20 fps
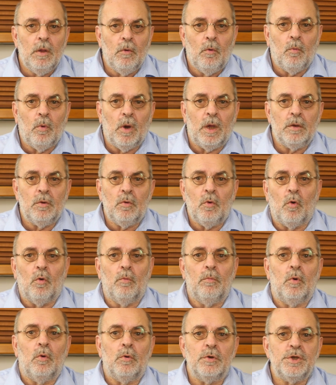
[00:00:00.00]
one
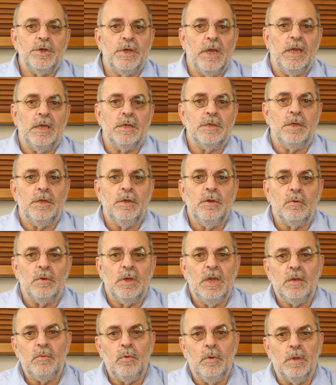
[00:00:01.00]
or more shares in your
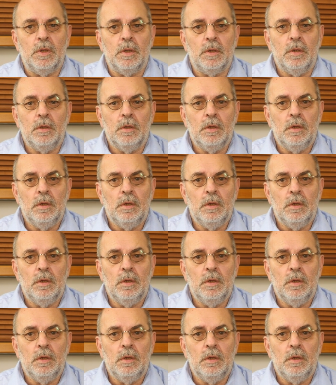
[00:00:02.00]
network.